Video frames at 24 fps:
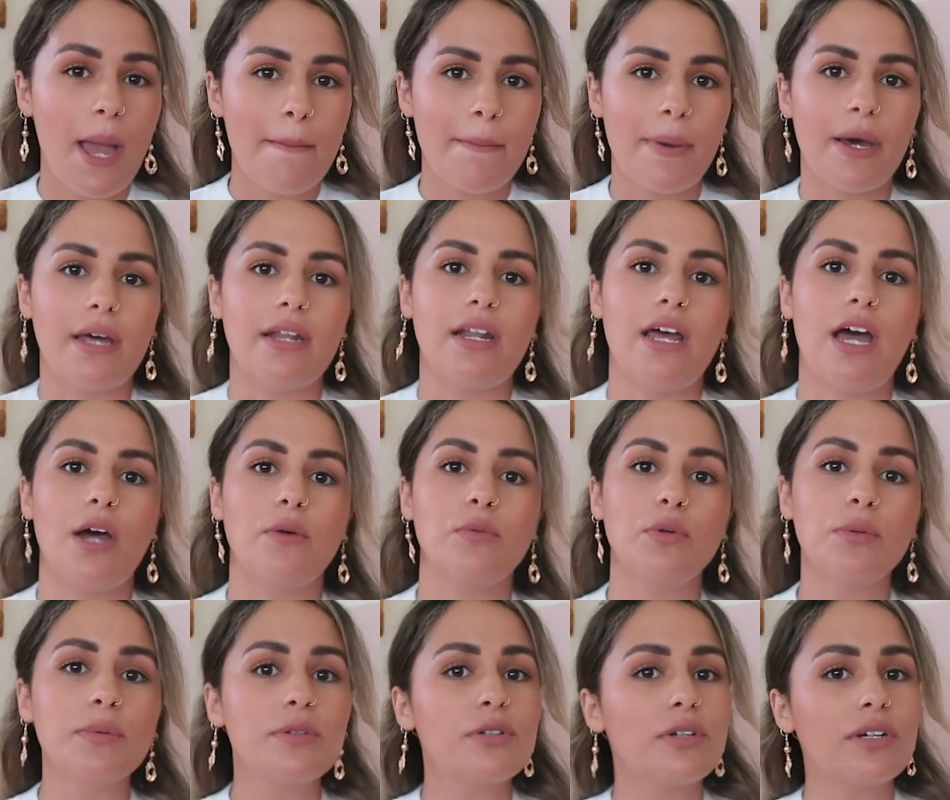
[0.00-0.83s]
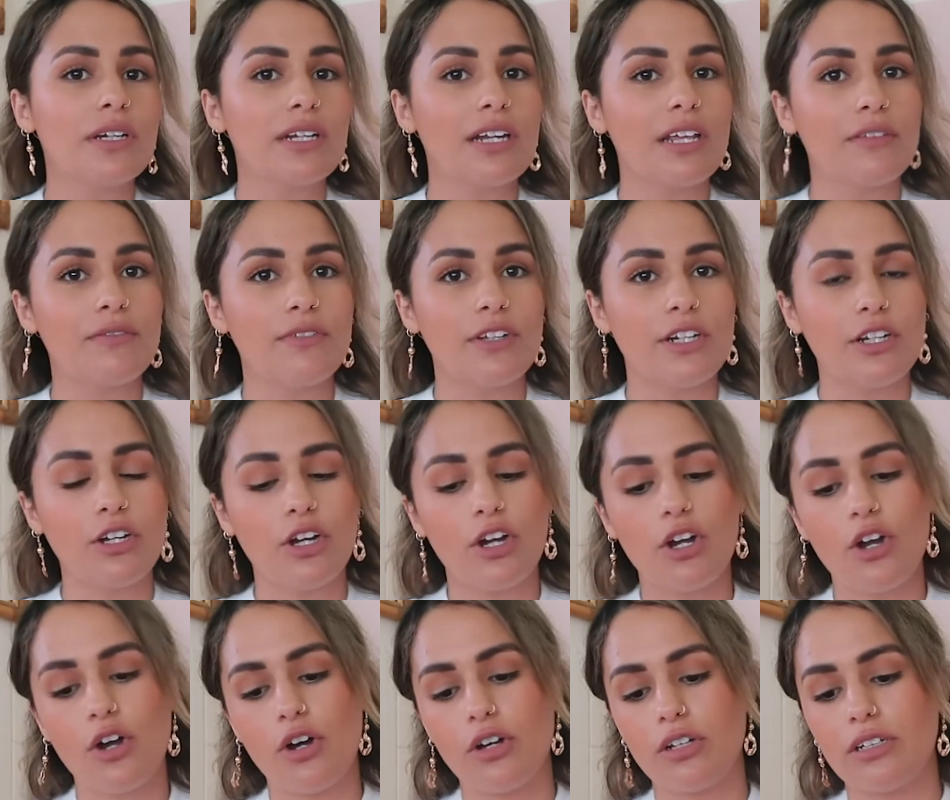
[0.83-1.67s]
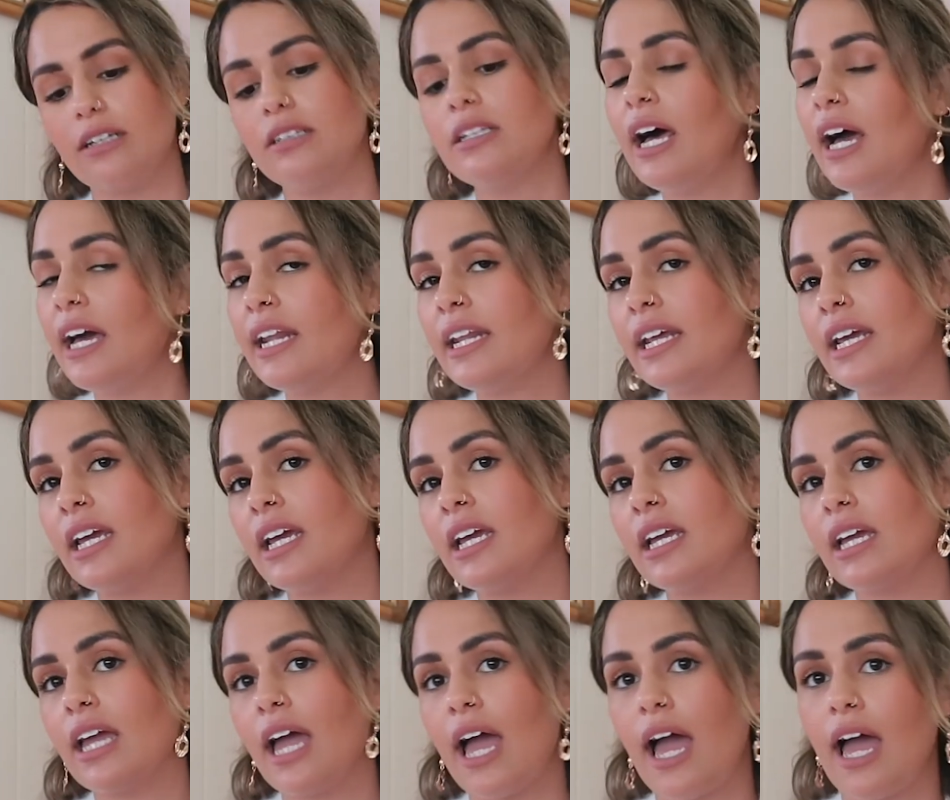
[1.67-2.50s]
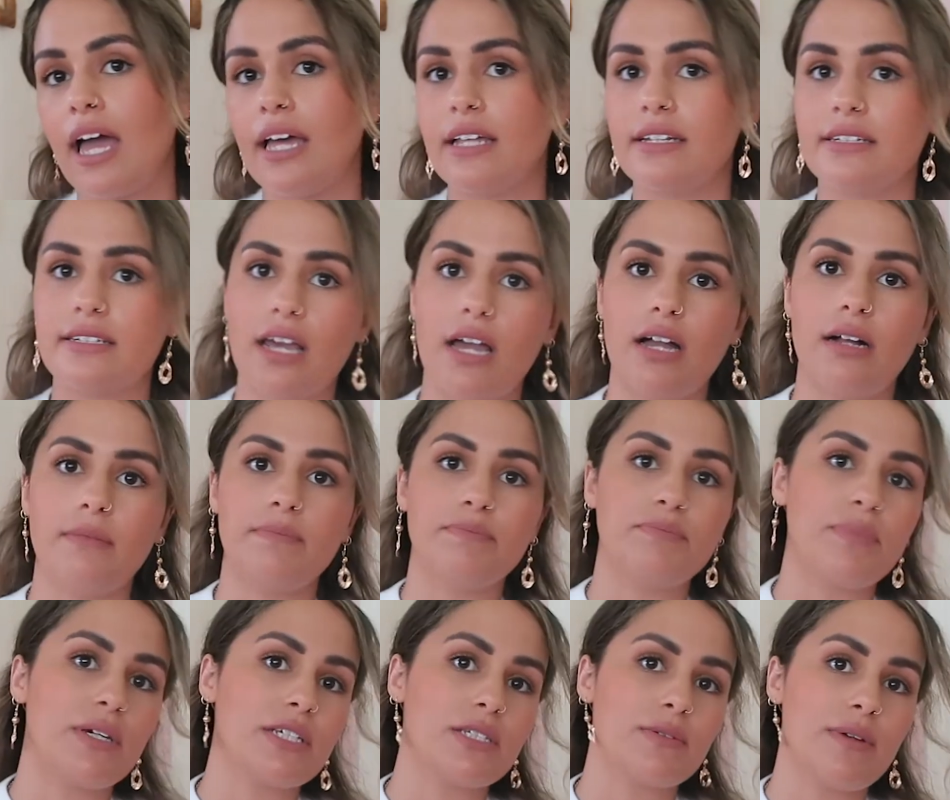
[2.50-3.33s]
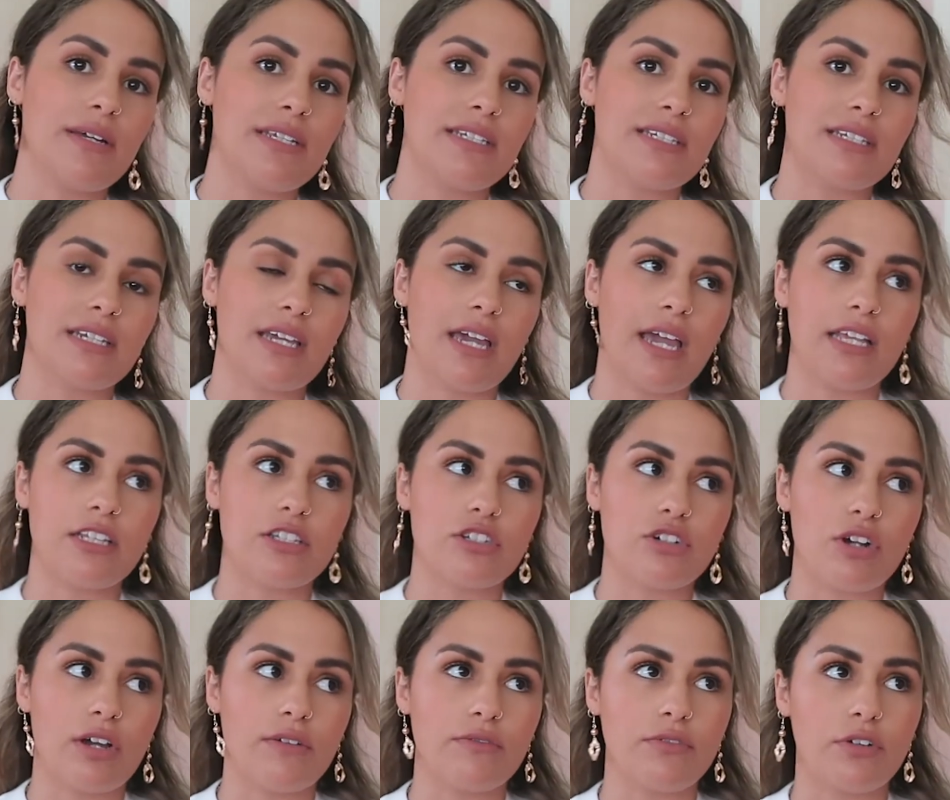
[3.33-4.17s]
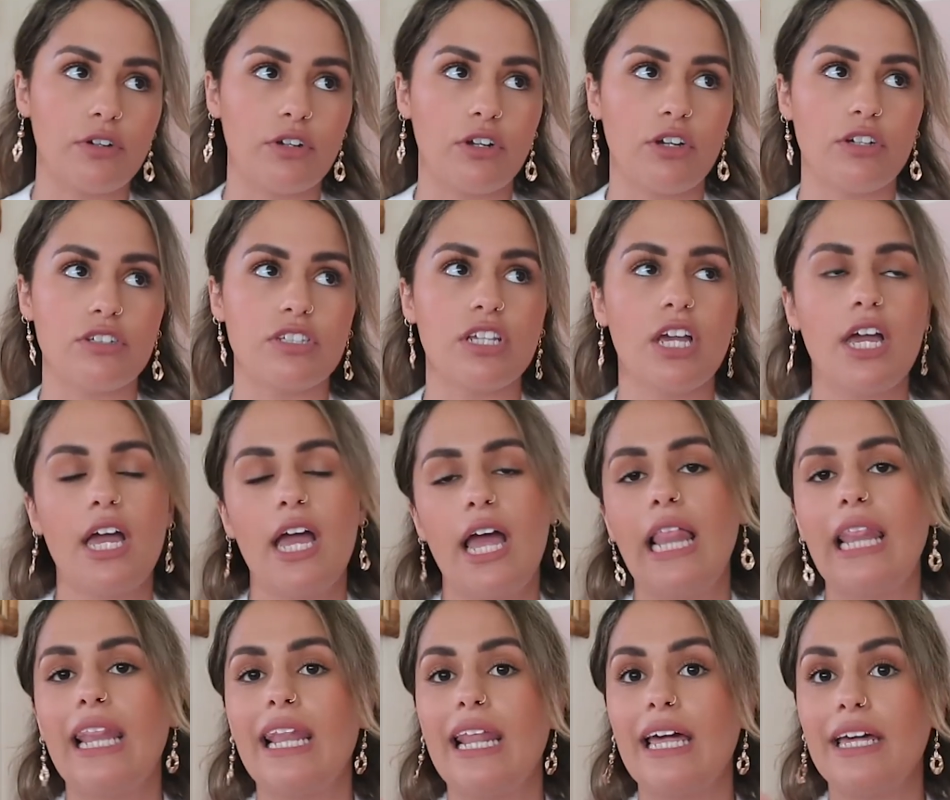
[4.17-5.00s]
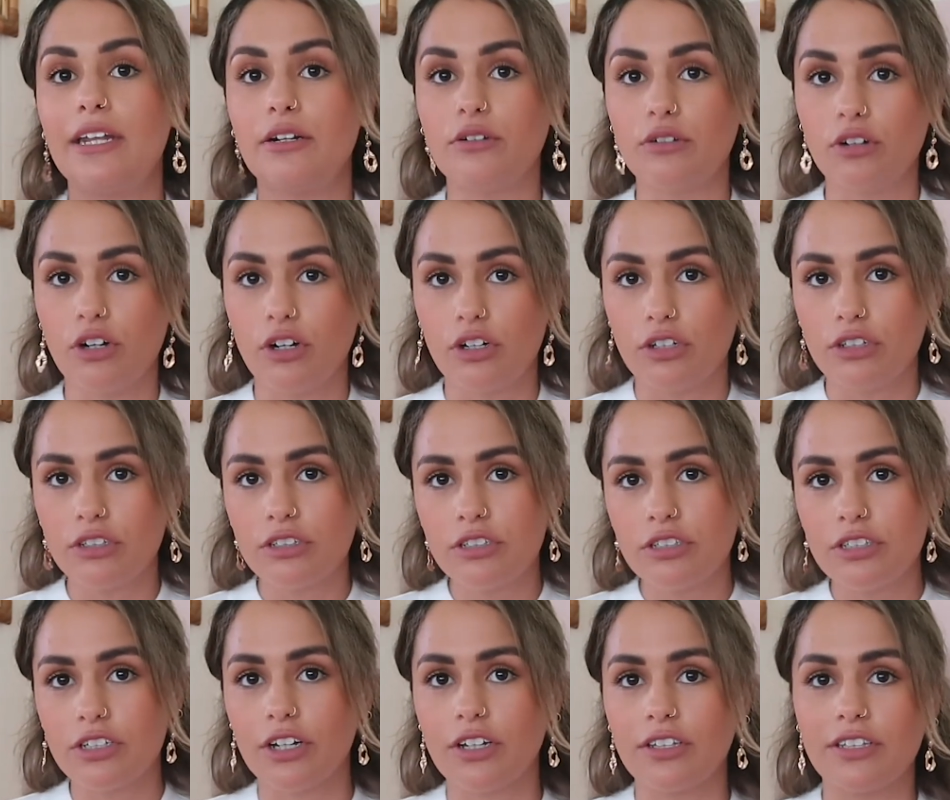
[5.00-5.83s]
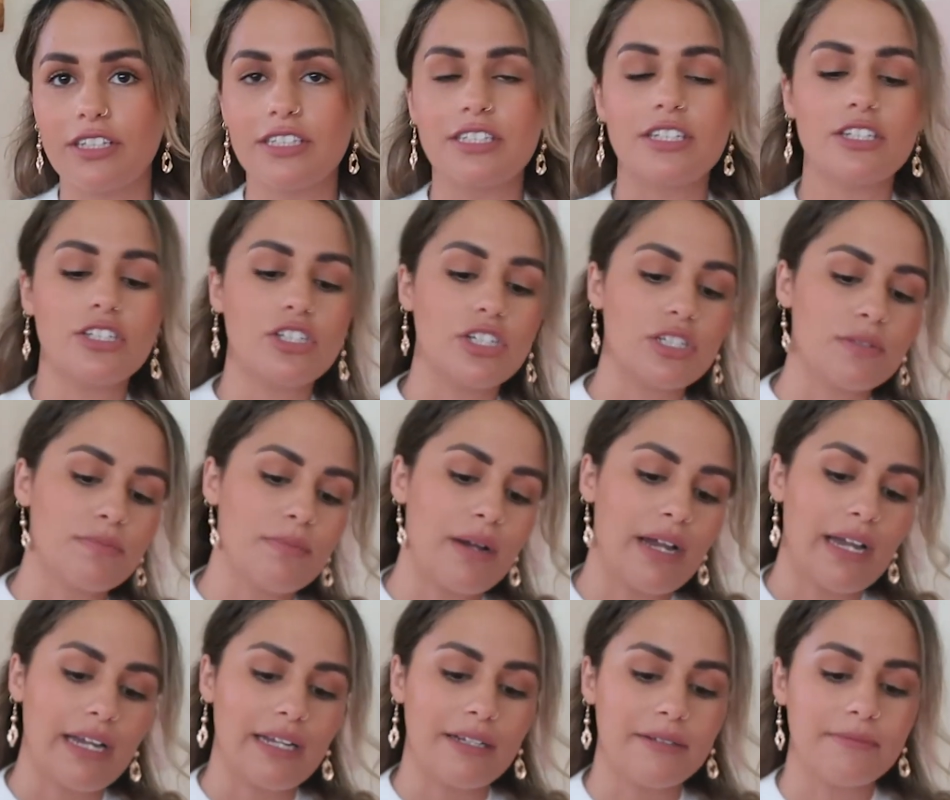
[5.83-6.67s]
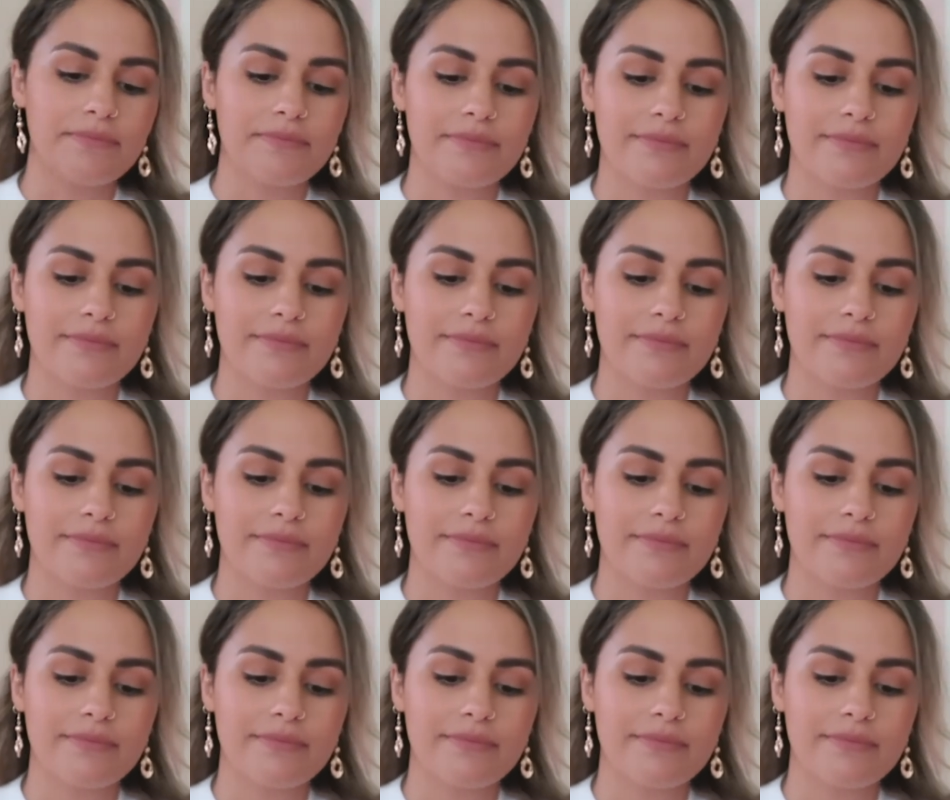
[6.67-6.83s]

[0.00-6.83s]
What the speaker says: But I will be doing another video on lighting and best ways to get Instagram photos later on. So this is just my